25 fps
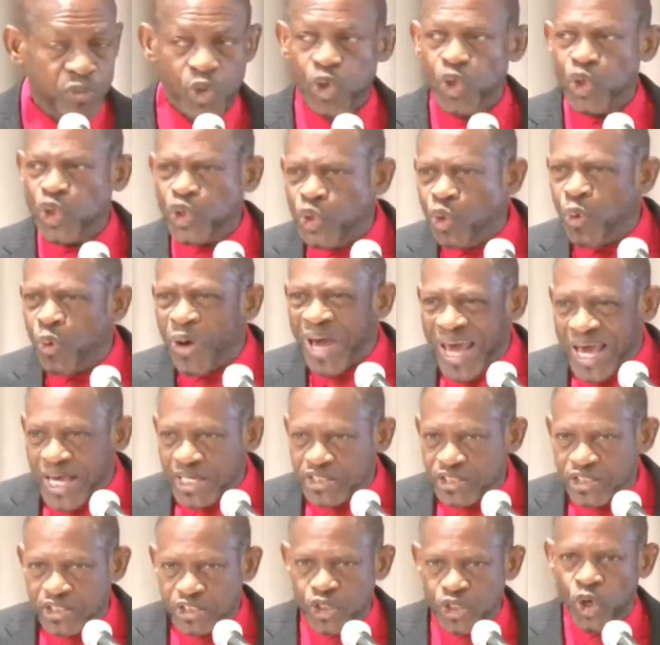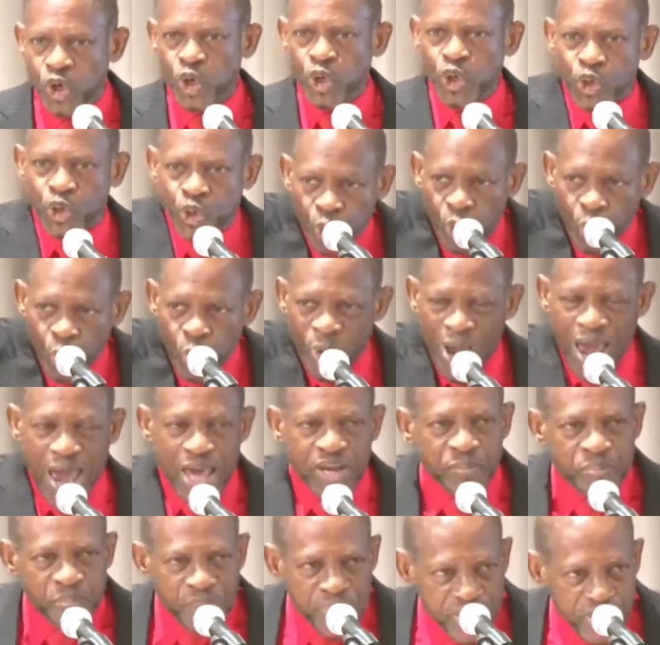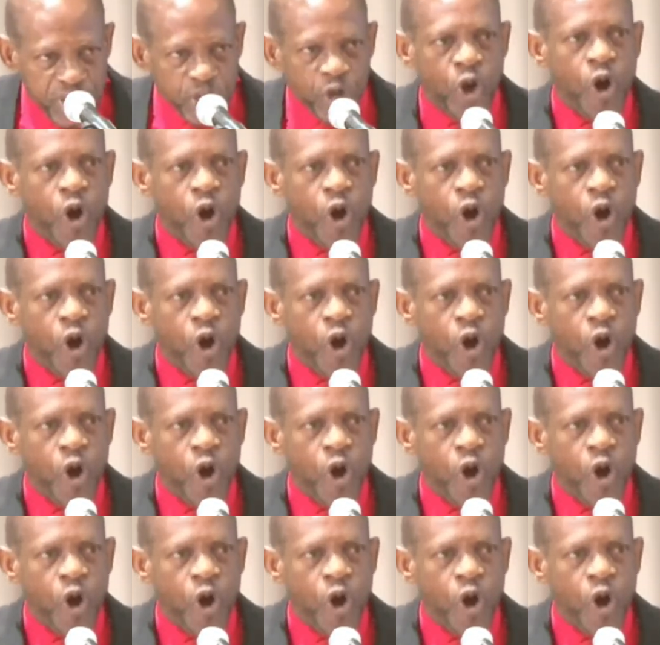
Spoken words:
US, you and me,